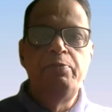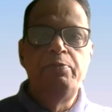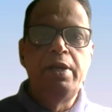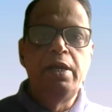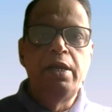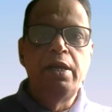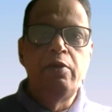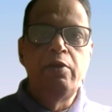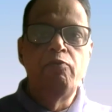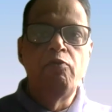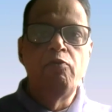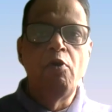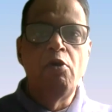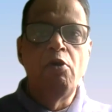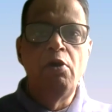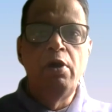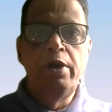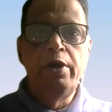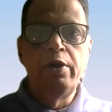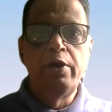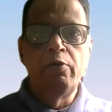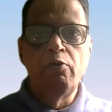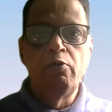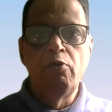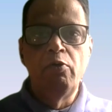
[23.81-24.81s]
been
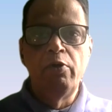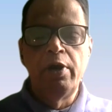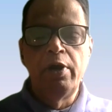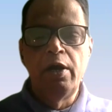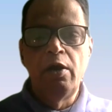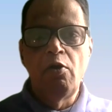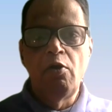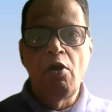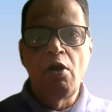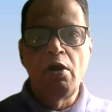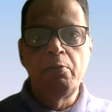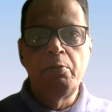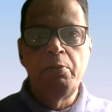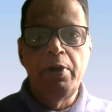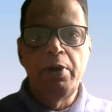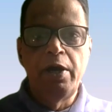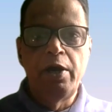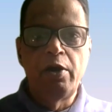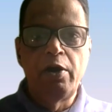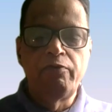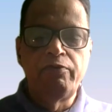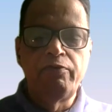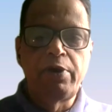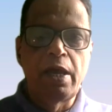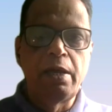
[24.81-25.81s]
evolved over a long
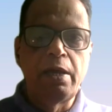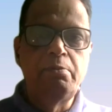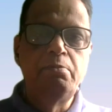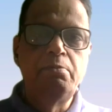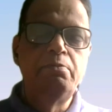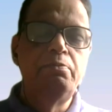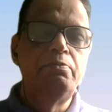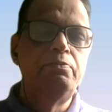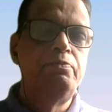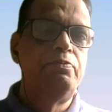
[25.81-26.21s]
period of time.